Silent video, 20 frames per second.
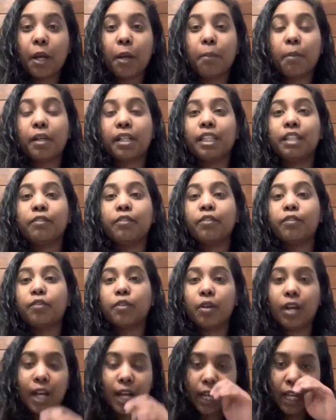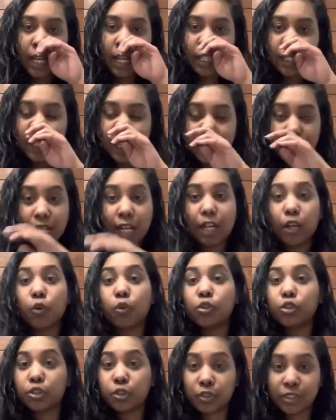But even though I had that, I
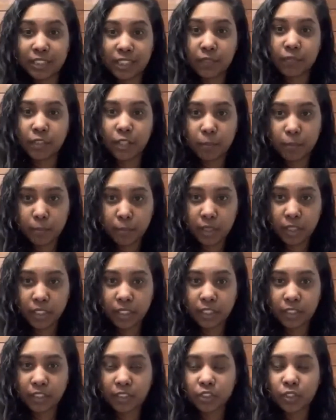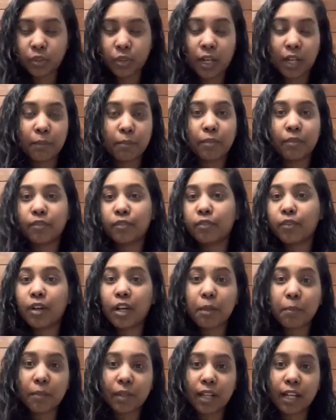also saved up money. So before I
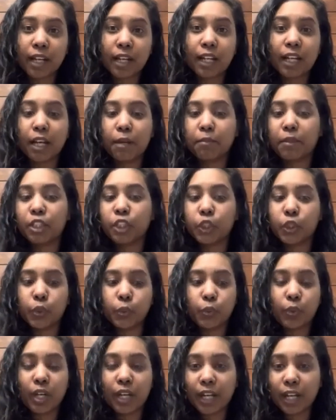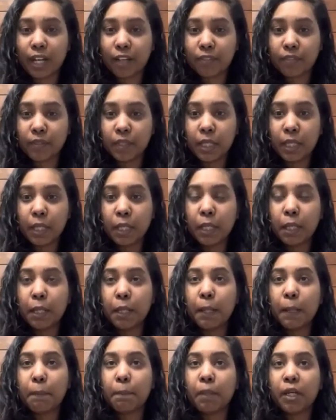apply, I made sure I have
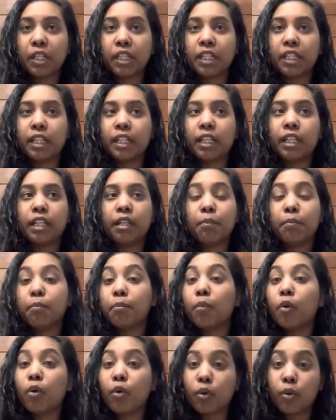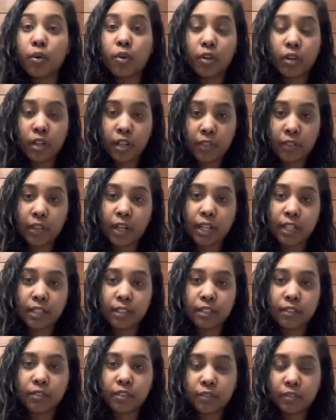money more than
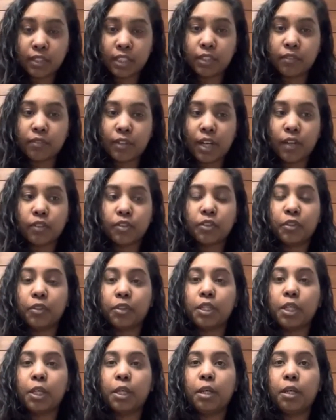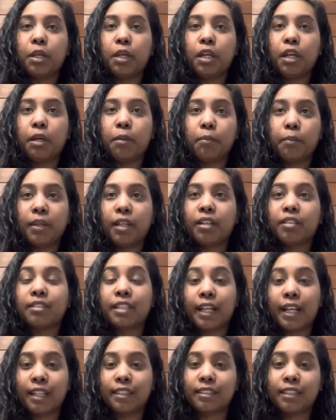15,000, because
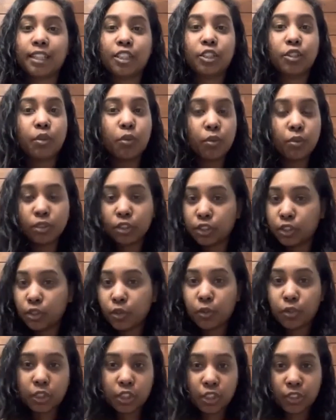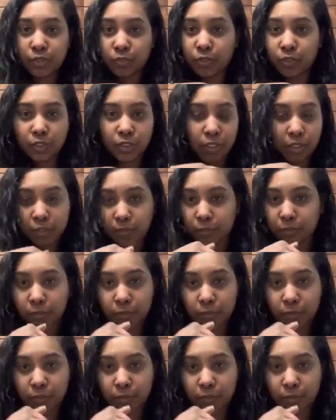like I say, don't go just for the